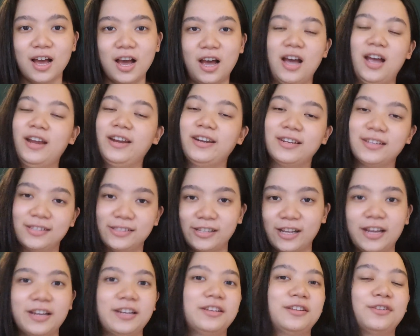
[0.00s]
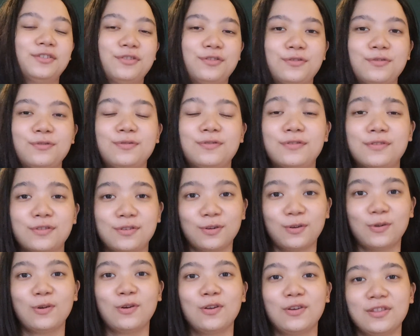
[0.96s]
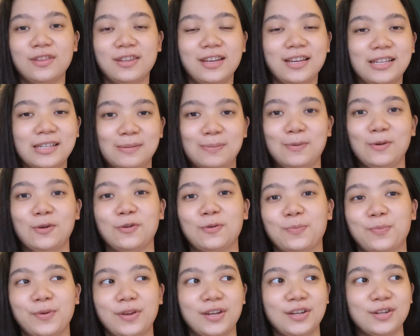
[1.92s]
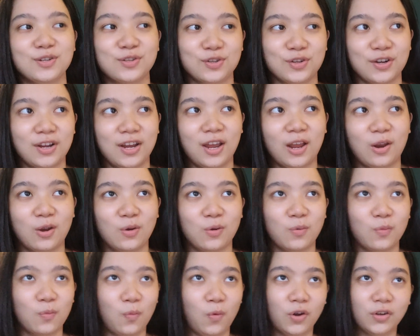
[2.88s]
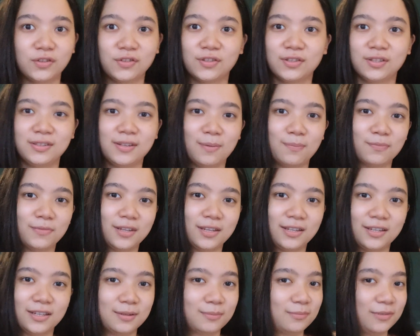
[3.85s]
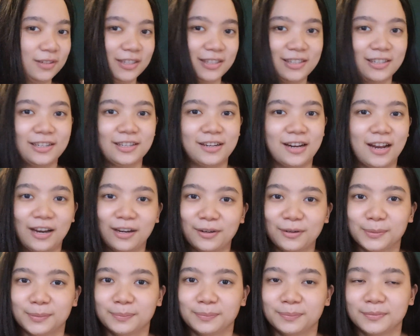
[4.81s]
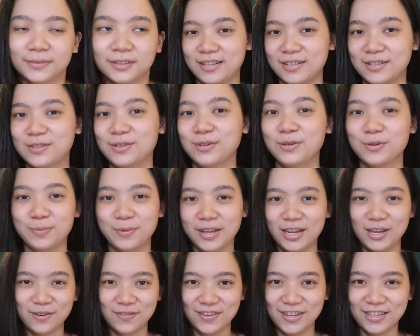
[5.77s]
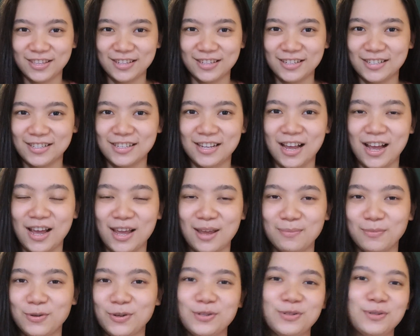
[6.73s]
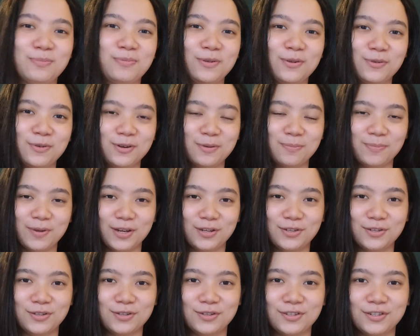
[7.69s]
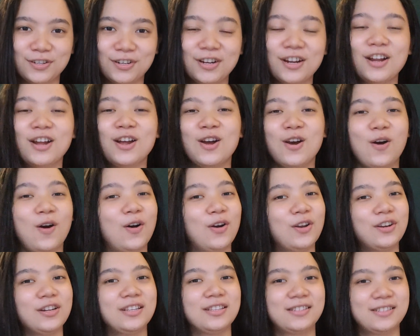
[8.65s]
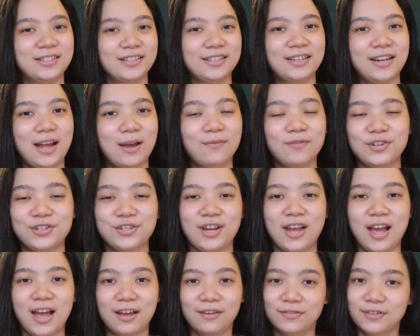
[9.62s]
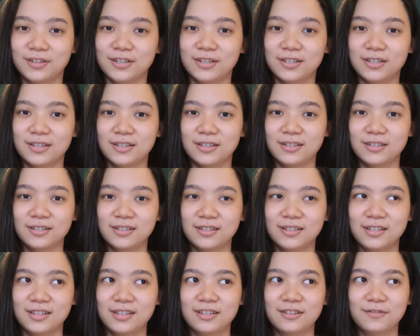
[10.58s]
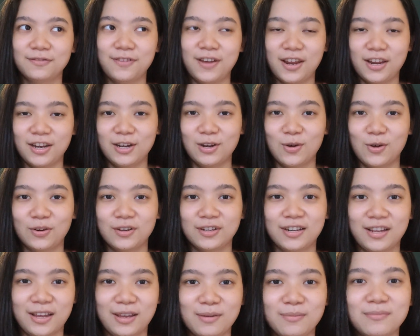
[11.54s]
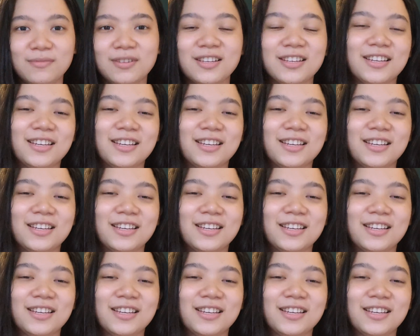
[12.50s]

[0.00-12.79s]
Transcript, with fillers: i decide to scroll on the explore page and watch something completely random so to begin with this i am going to upload a picture on instagram which i haven't in a very long time